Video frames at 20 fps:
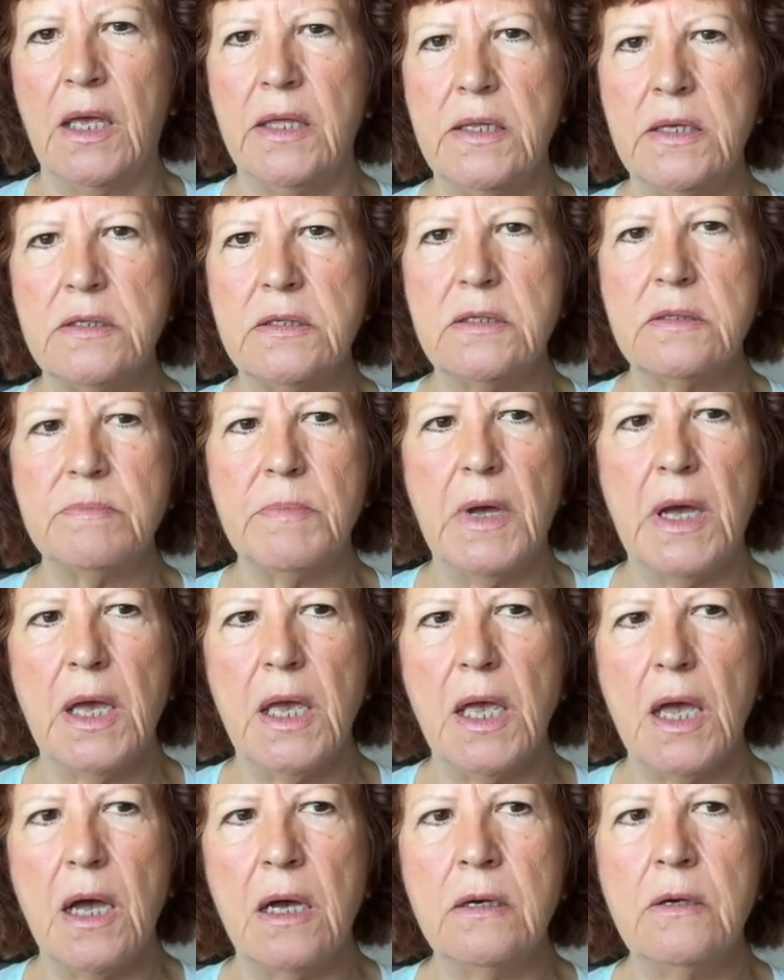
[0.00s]
This is
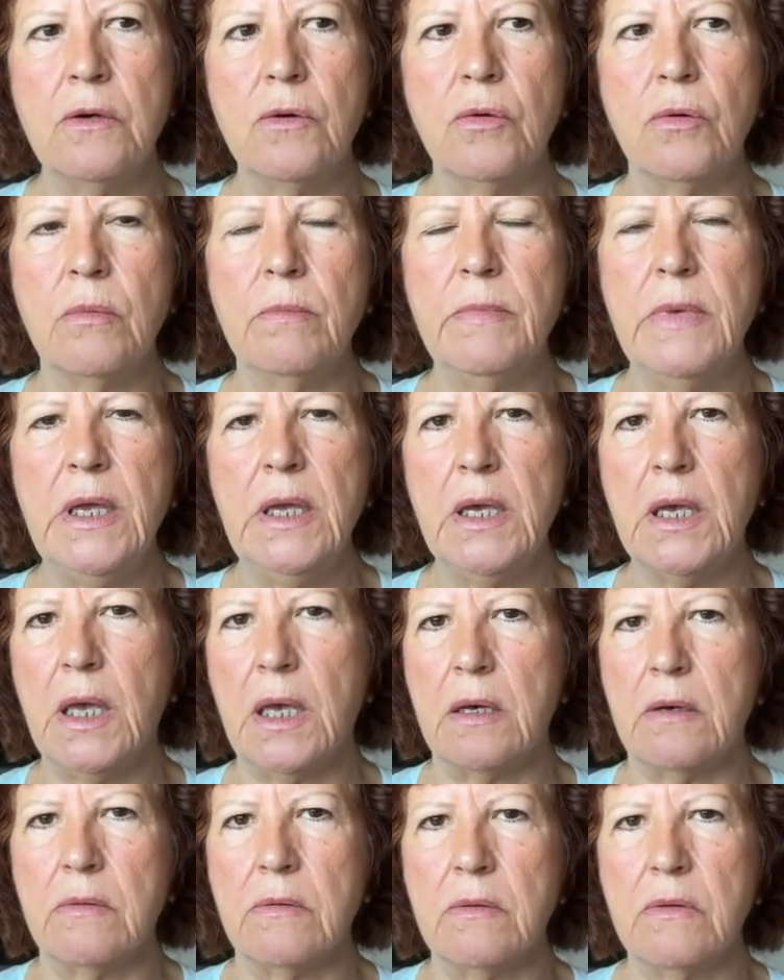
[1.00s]
my uncle
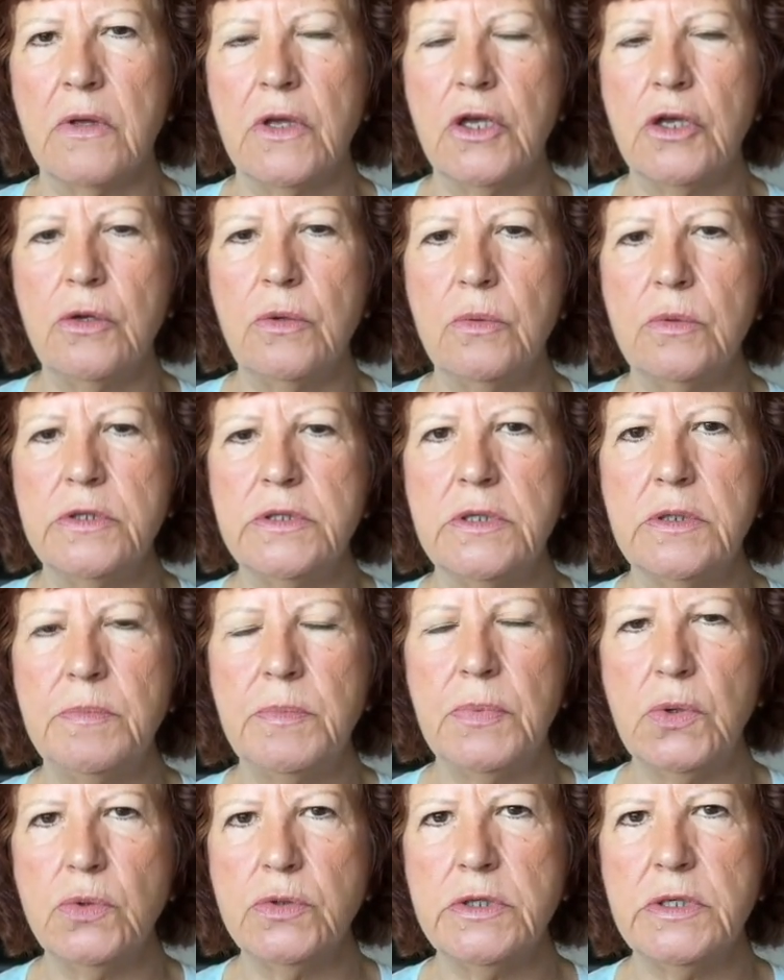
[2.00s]
Mikhail, who was
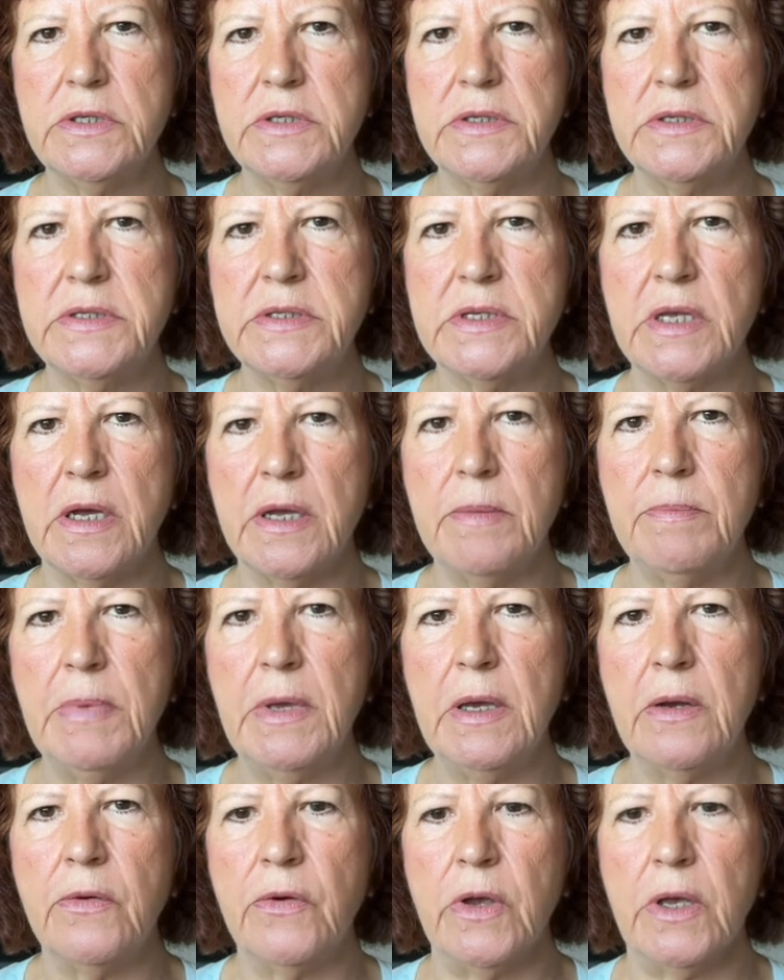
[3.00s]
deported to
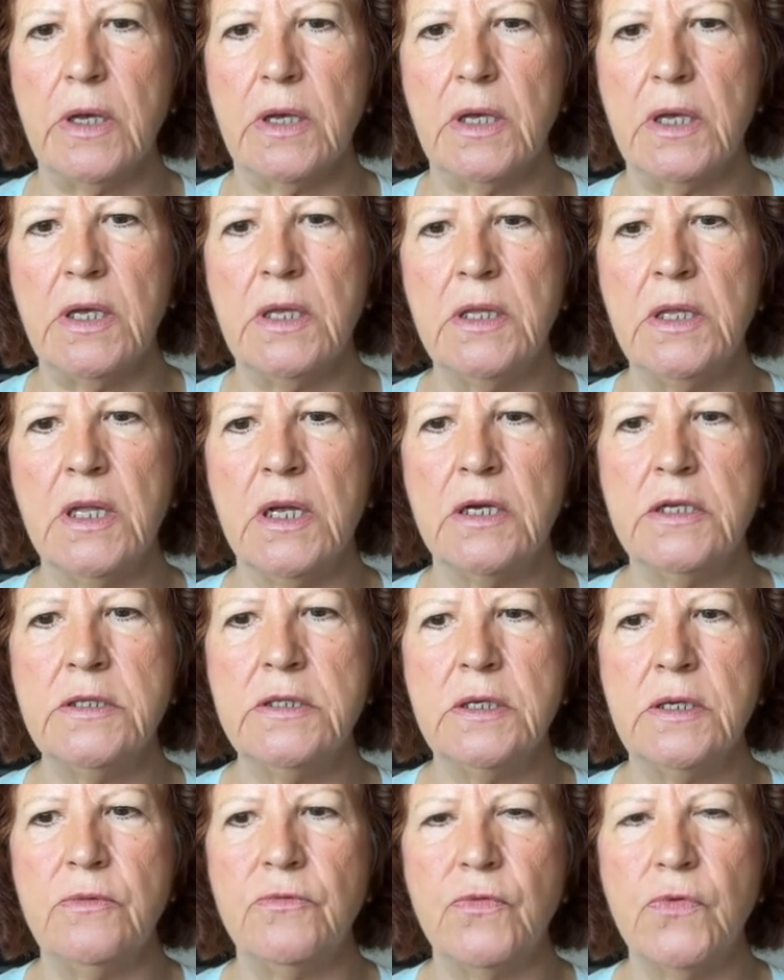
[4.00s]
Siberia in
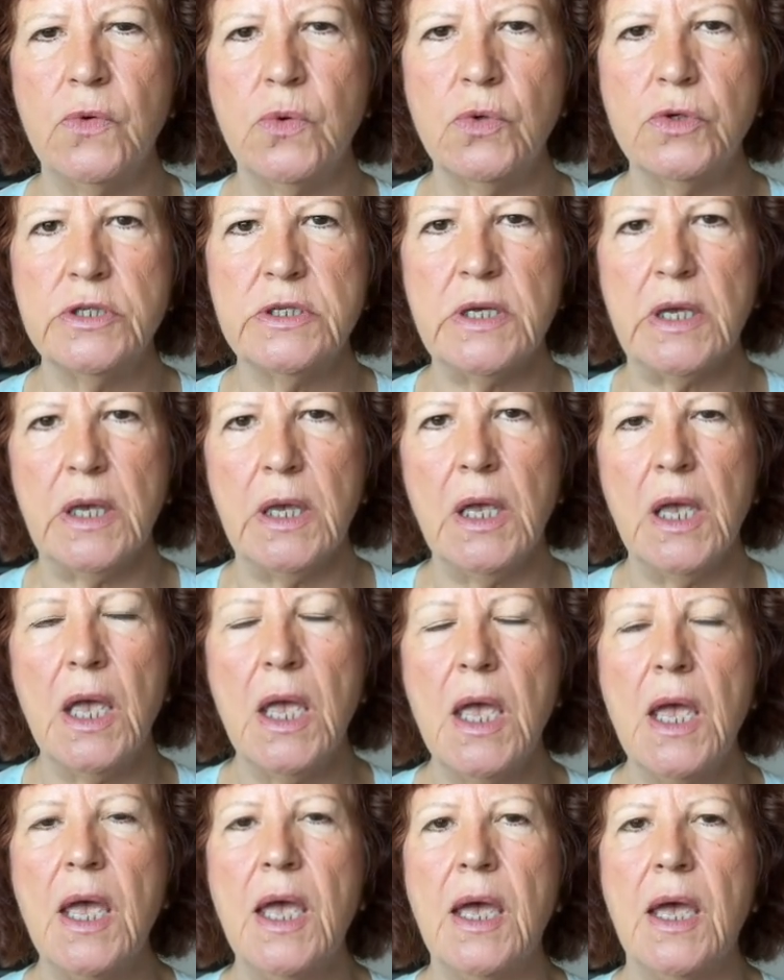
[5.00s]
1940
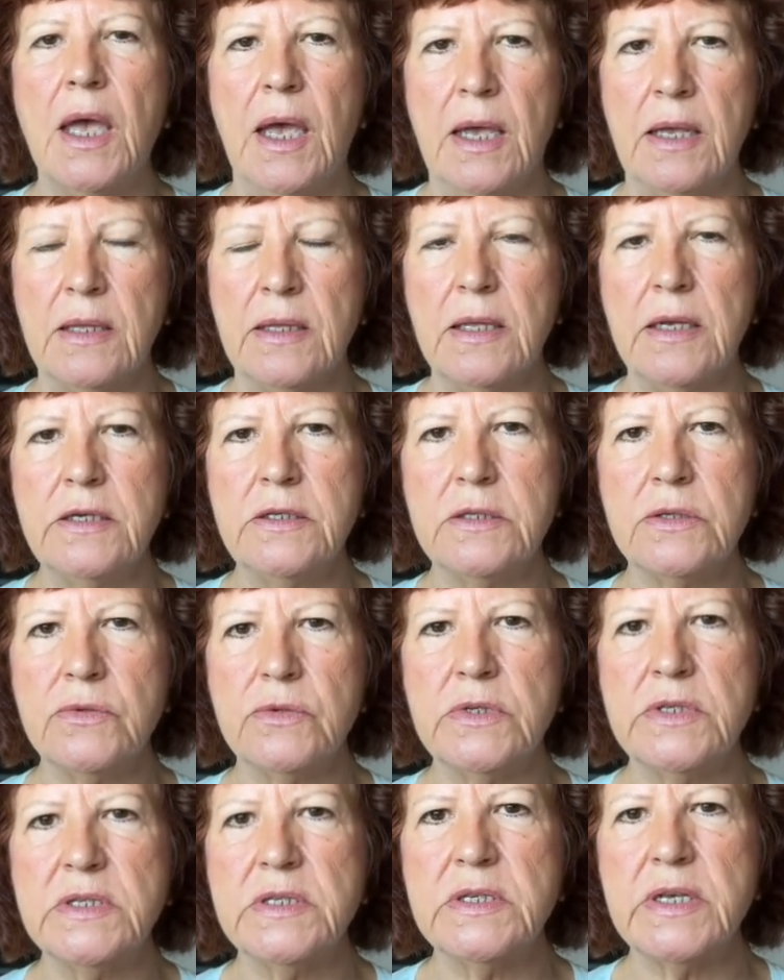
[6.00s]
and later
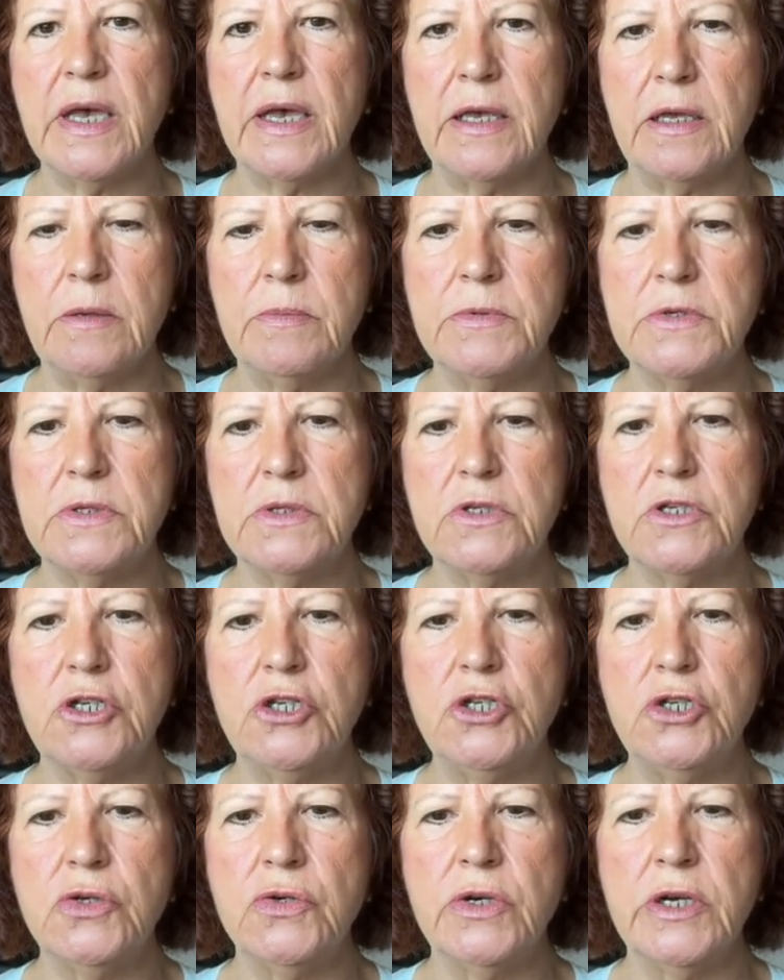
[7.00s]
escaped to
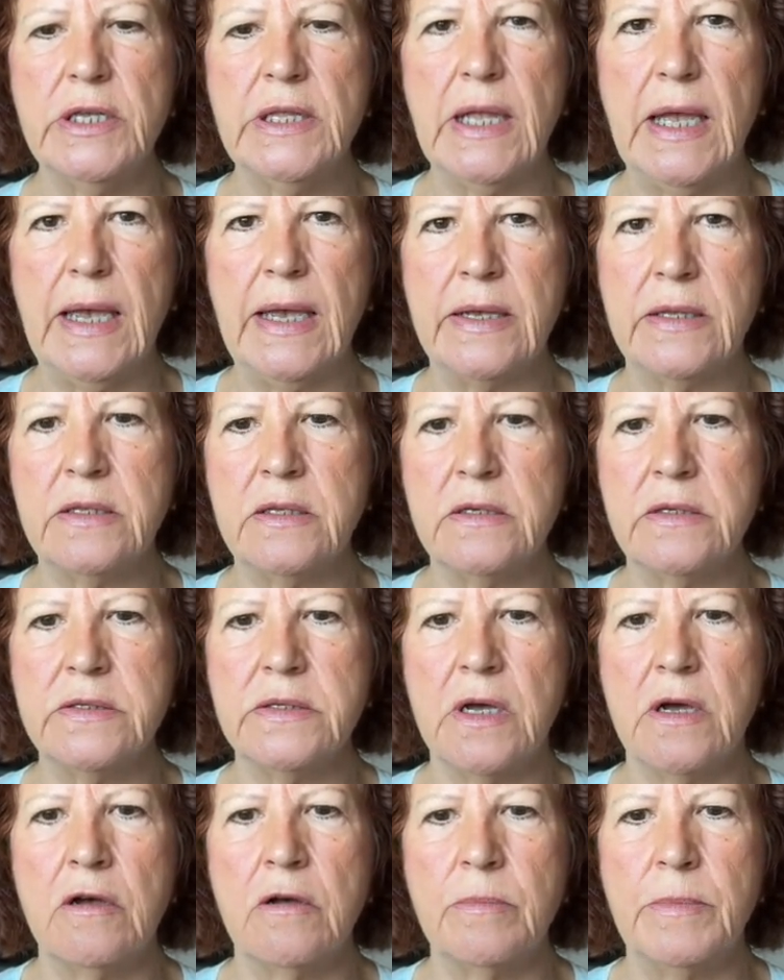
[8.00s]
join Anders'
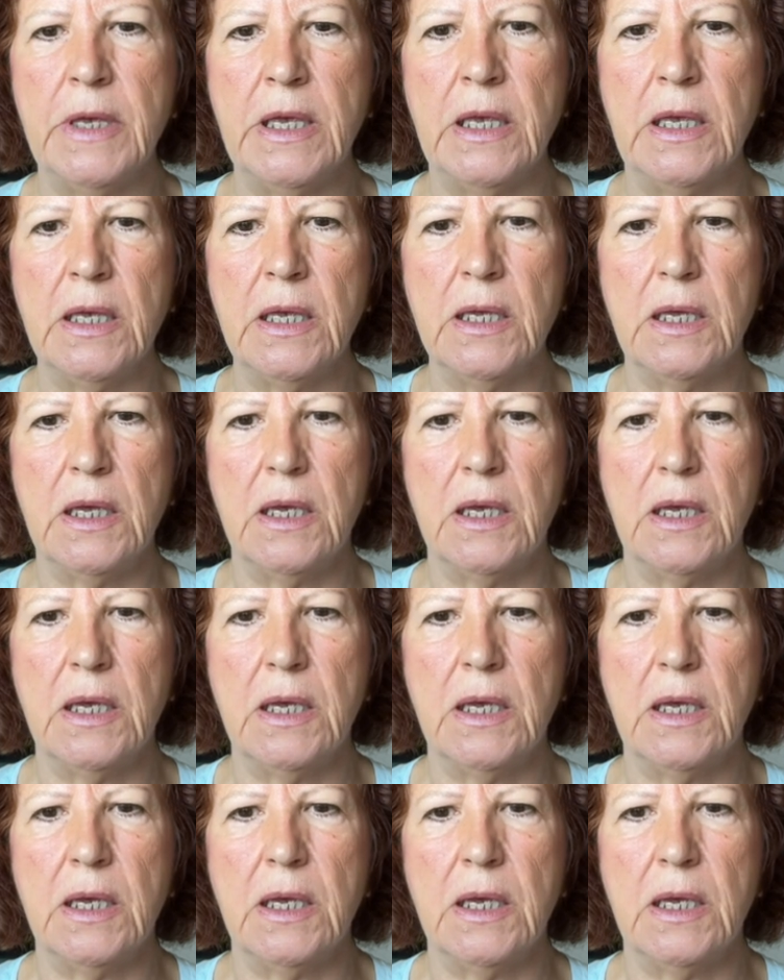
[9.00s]
army.